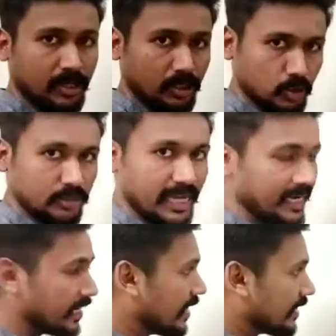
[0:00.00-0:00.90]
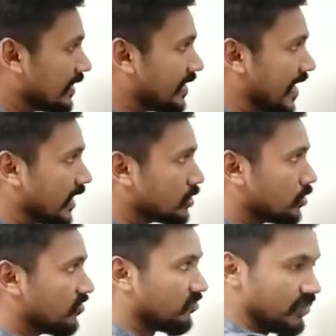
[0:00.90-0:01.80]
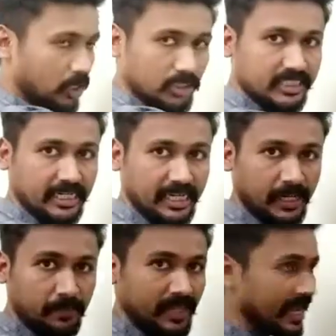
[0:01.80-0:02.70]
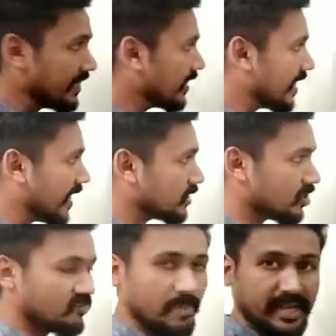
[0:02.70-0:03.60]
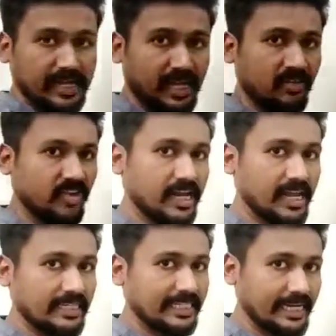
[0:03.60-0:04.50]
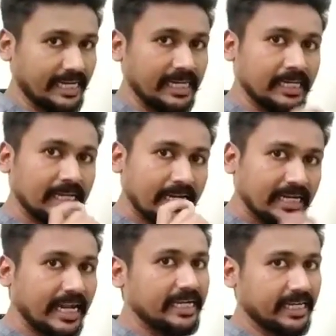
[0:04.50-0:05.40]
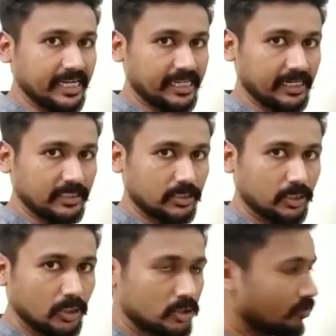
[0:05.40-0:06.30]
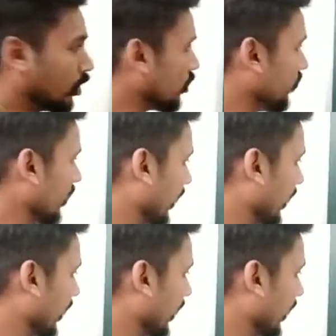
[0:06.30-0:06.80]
so that the direction of velocity and the direction of magnetic field are exactly 90 degrees. So what you will